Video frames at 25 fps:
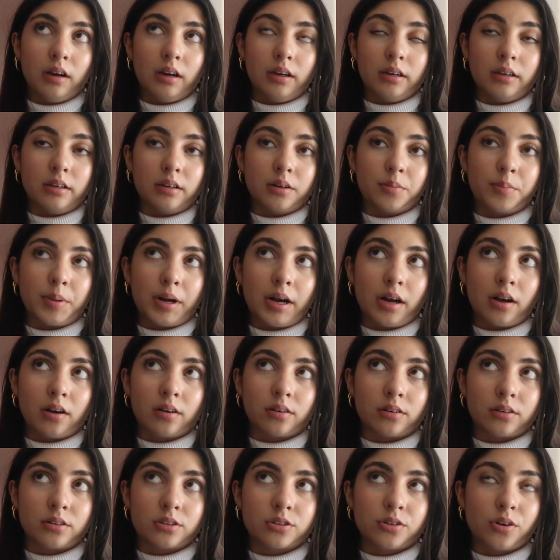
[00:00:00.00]
in
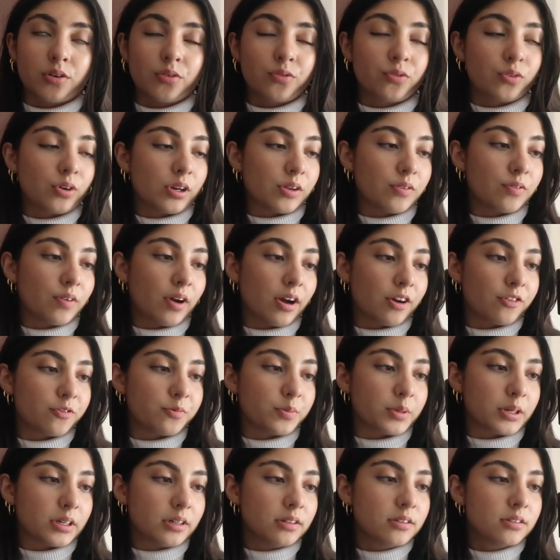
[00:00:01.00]
about
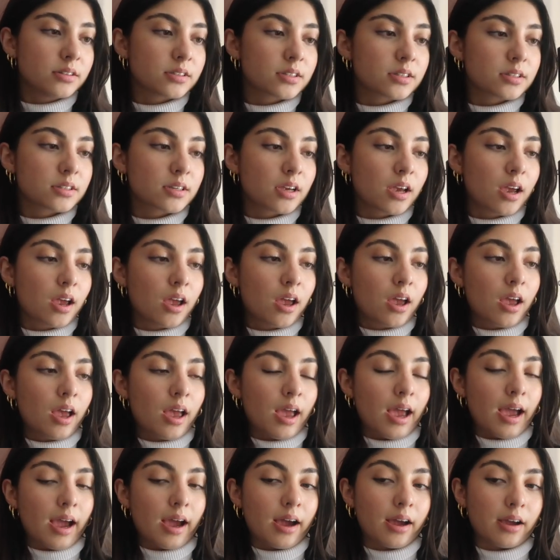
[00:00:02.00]
45 minutes,
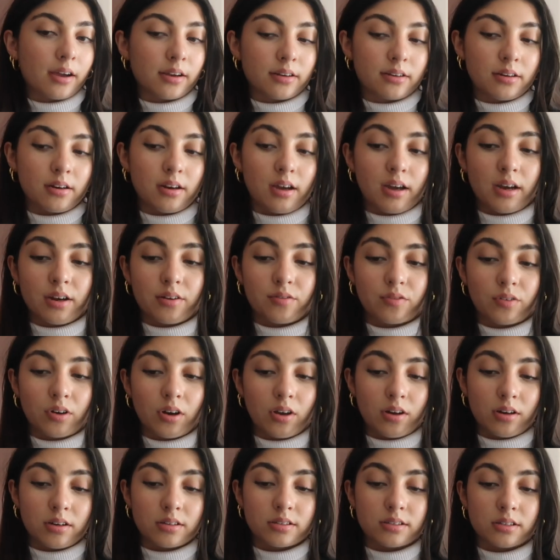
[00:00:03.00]
and I have
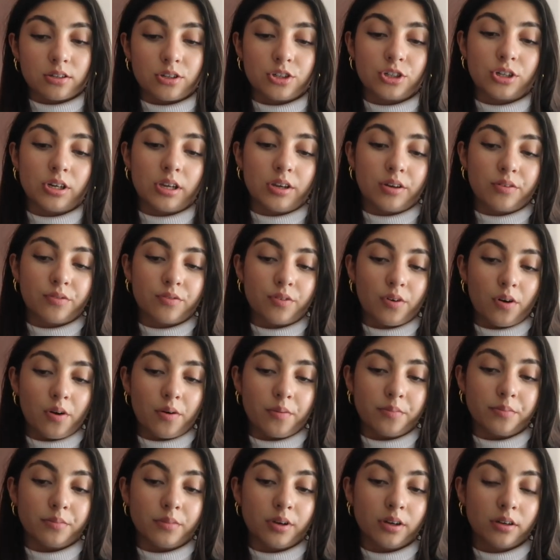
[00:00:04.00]
class literally
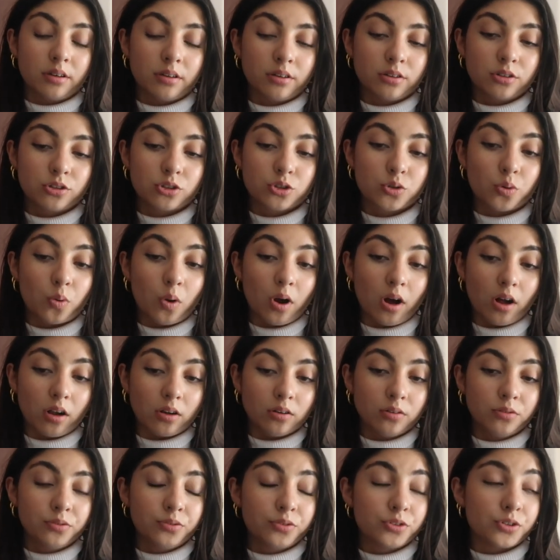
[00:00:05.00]
from
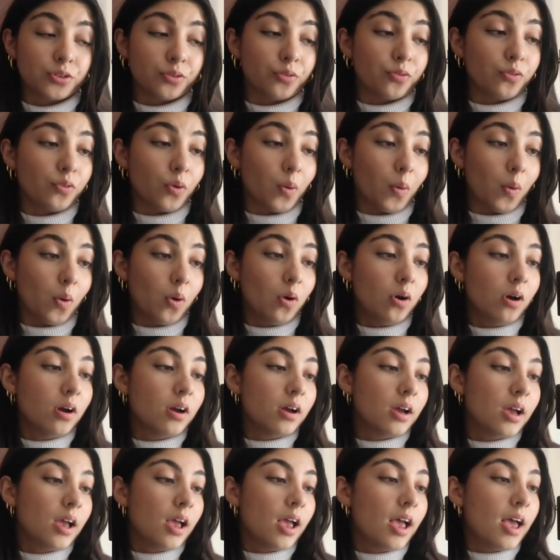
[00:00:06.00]
12 to 4.
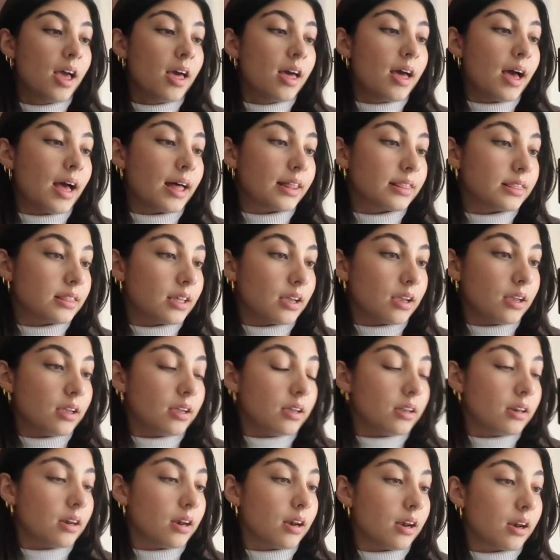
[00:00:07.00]
And
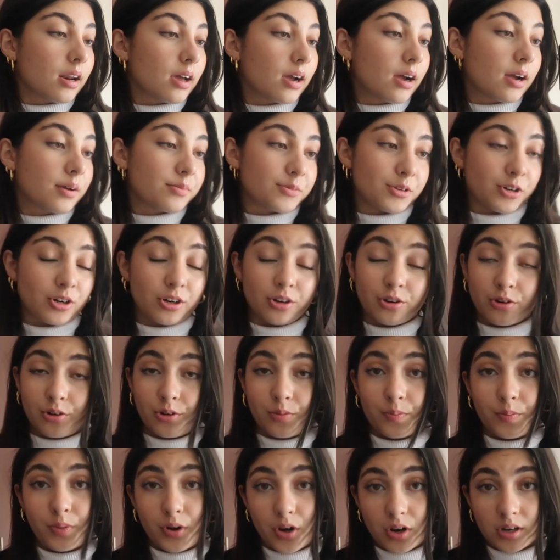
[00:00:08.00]
then I'm gonna go
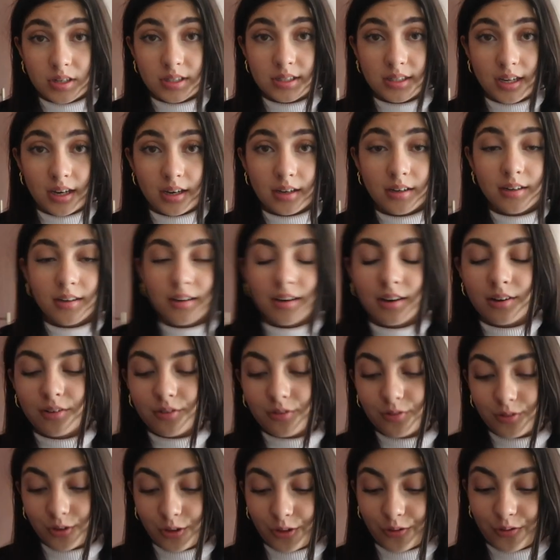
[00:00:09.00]
to boxing
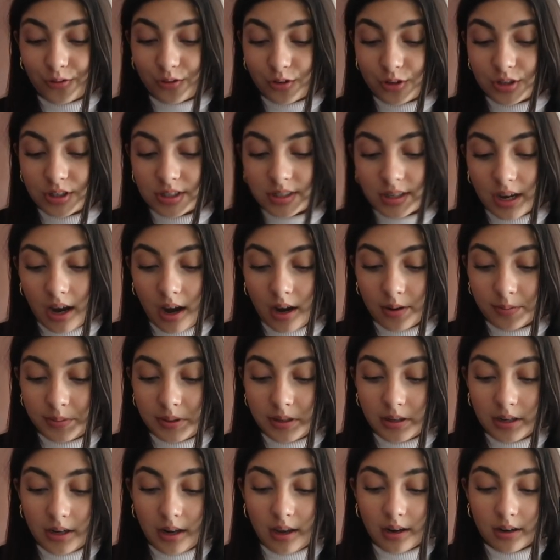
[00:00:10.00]
for the first time
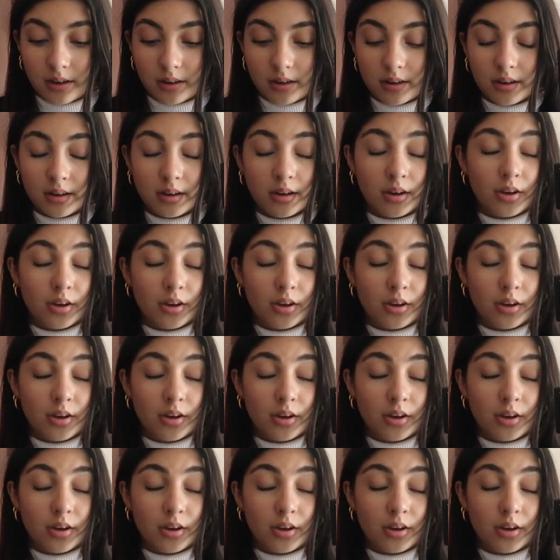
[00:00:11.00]
in like